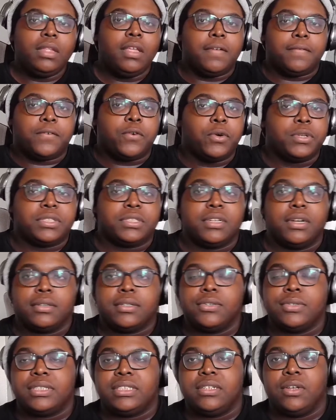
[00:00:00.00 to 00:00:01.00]
Of course,
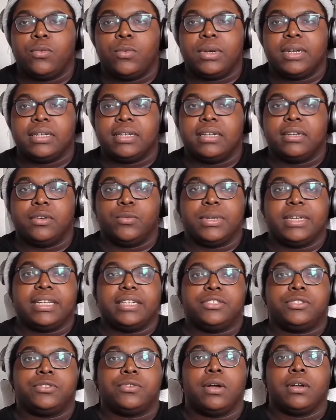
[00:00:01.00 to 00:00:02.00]
Goku is still want, gonna want to
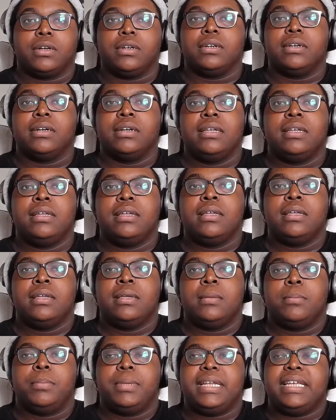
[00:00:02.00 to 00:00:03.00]
get stronger,
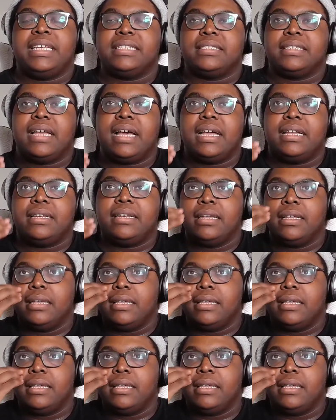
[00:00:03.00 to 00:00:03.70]
but he's not.